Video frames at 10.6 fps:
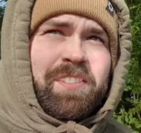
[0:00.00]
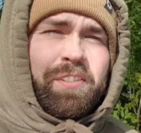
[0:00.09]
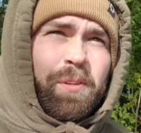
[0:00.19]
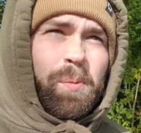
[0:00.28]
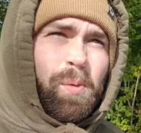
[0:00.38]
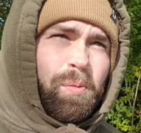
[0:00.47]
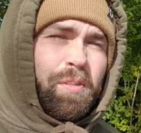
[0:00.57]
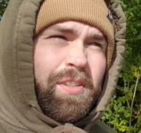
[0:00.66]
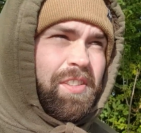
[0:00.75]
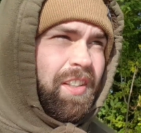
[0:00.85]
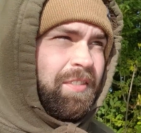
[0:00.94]
Feel the warmth of
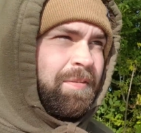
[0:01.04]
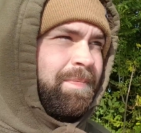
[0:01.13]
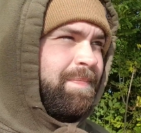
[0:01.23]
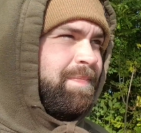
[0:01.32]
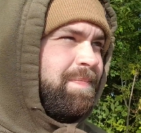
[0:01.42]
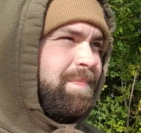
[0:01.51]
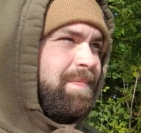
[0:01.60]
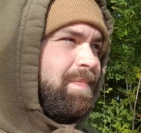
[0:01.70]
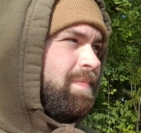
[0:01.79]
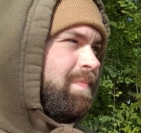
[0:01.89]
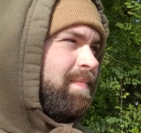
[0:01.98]
the sun.
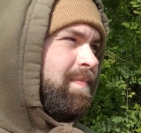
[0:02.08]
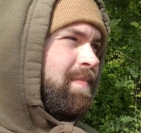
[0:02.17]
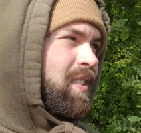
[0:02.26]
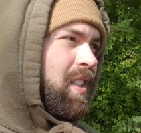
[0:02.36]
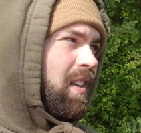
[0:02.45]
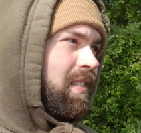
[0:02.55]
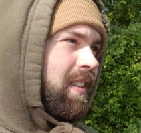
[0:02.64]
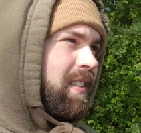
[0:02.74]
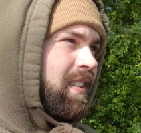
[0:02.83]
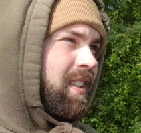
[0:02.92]
It's lovely.